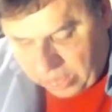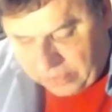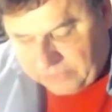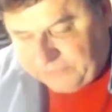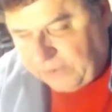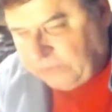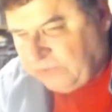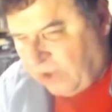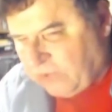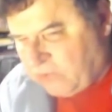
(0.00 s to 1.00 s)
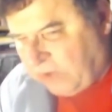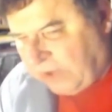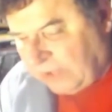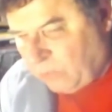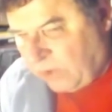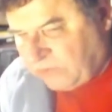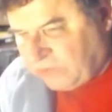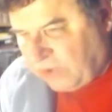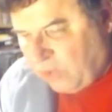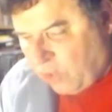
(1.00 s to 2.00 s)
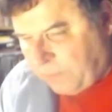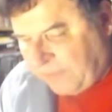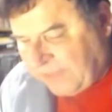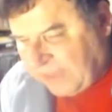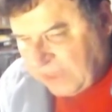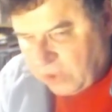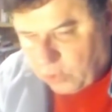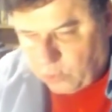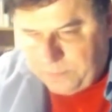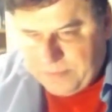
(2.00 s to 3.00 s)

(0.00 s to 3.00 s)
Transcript: the first country in Western Europe and the E U